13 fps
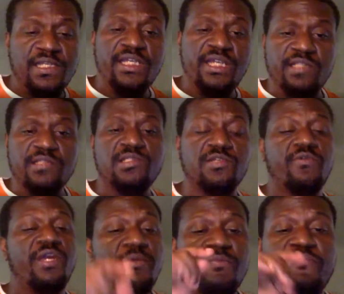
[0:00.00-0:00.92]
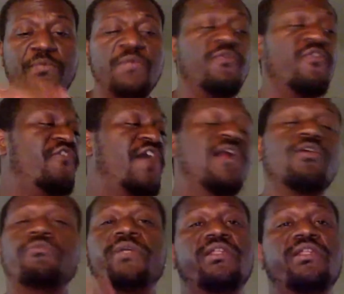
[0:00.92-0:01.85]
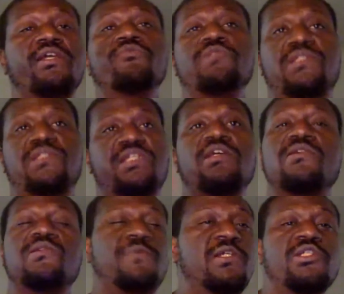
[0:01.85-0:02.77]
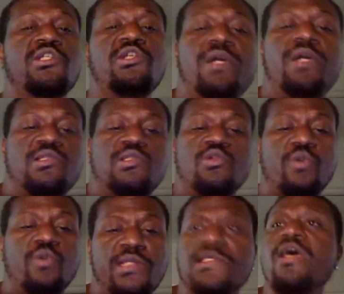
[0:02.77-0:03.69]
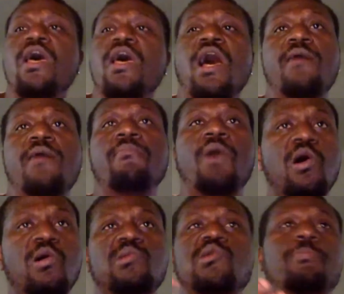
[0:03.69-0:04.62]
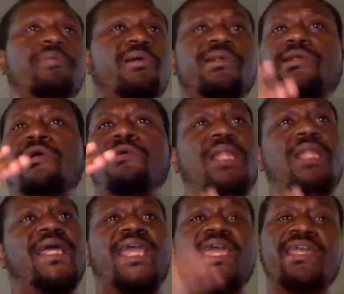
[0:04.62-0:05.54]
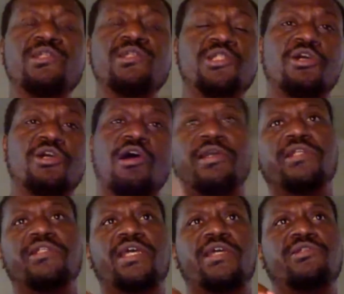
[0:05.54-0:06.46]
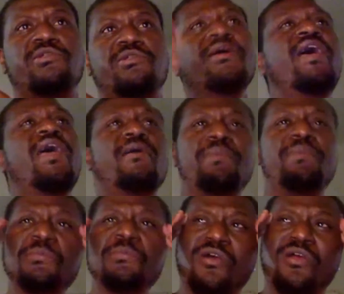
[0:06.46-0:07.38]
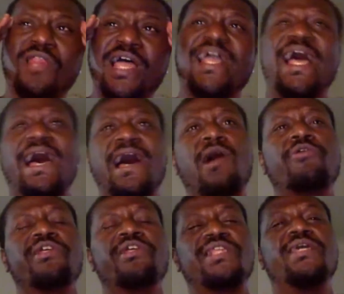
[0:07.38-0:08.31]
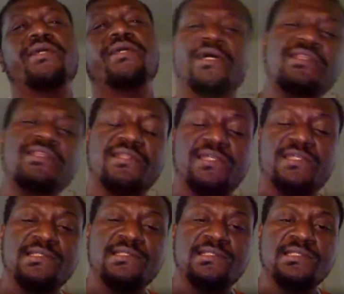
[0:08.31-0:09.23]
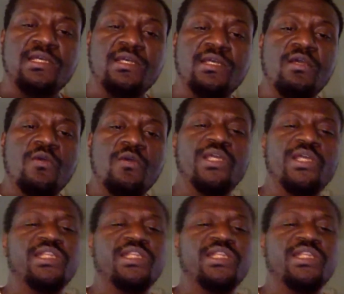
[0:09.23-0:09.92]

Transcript: Instagram, if people follow me, they will see, especially on my stories, I'm also putting up like ancient architecture, and people are like, how did they cut this when they